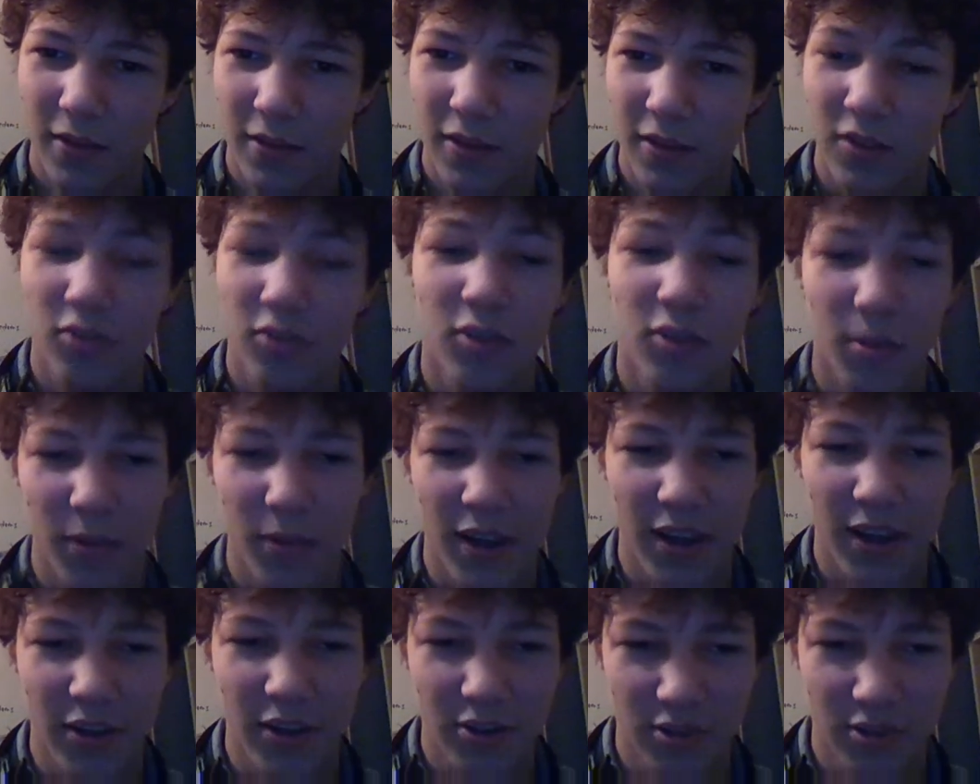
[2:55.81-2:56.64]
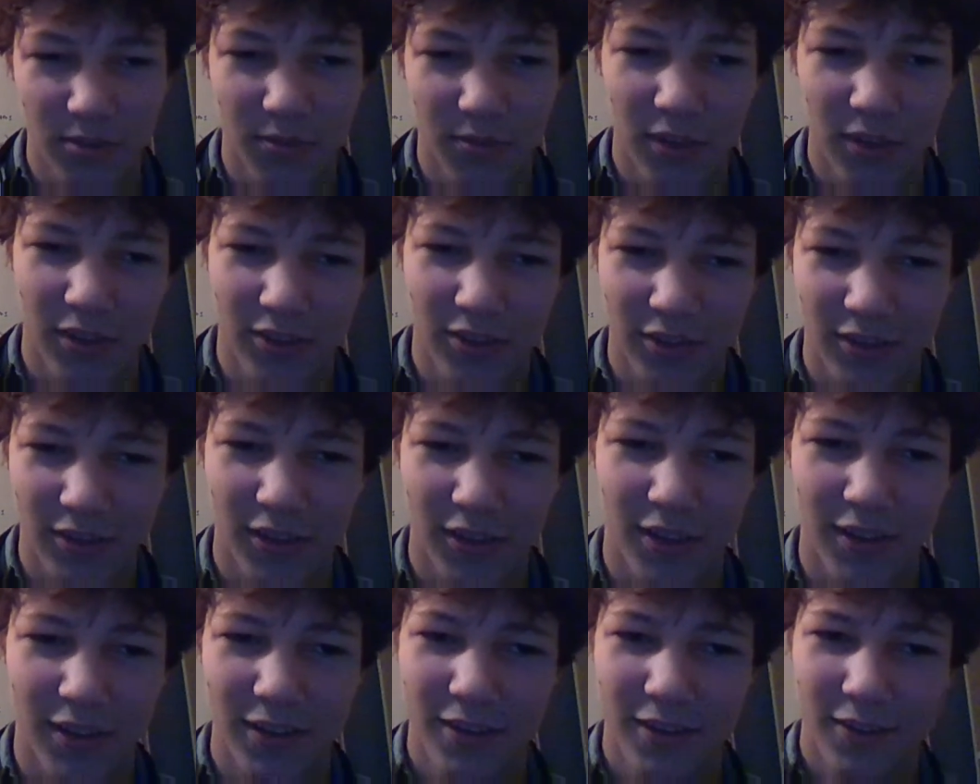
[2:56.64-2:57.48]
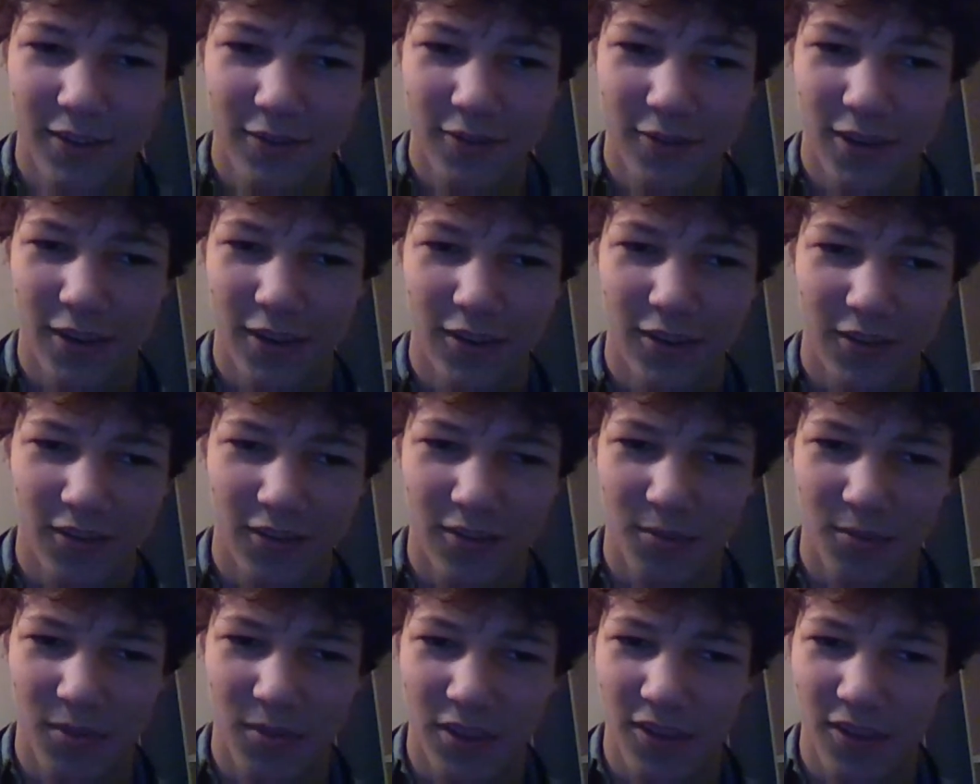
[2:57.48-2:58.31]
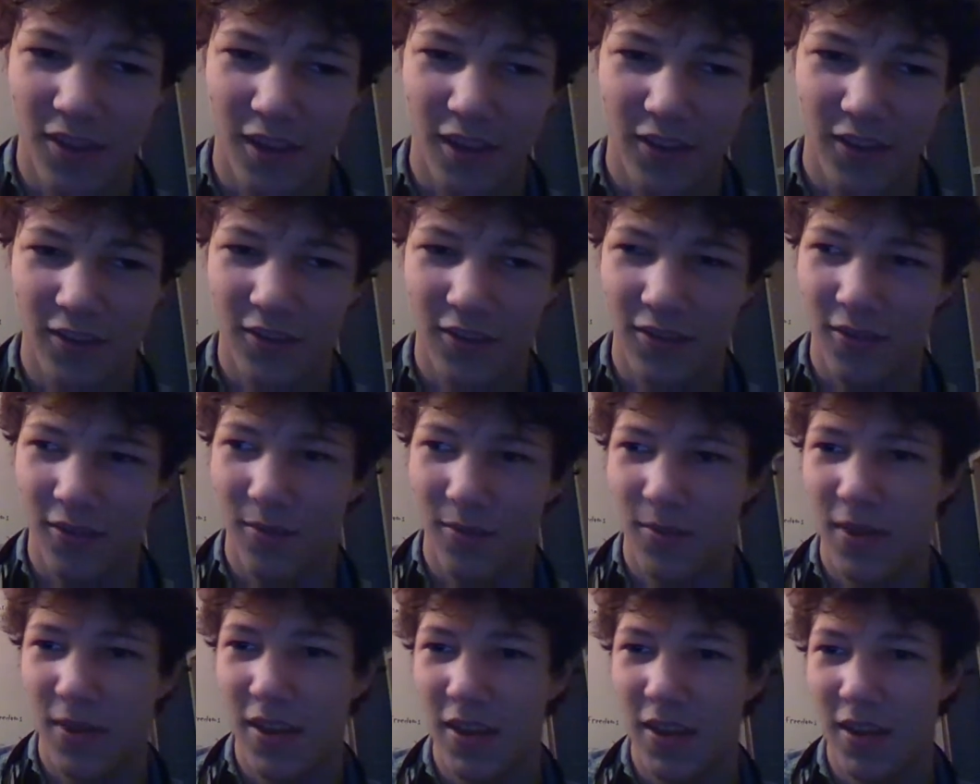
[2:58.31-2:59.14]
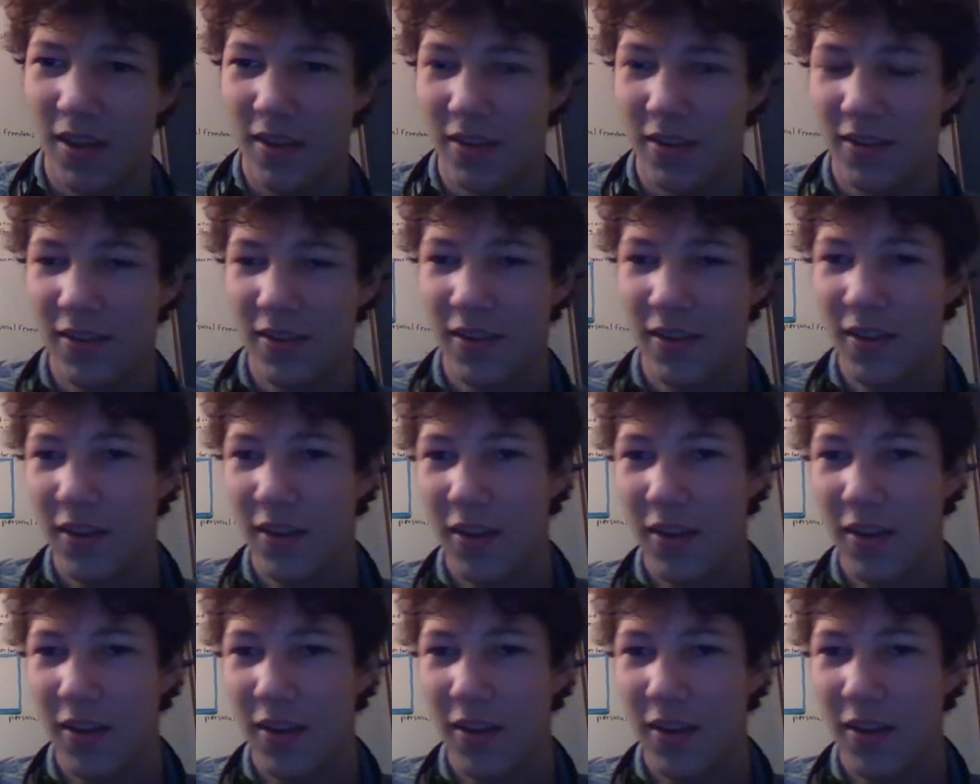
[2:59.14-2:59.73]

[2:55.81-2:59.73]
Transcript: discrimination, basically. Racism and sexism and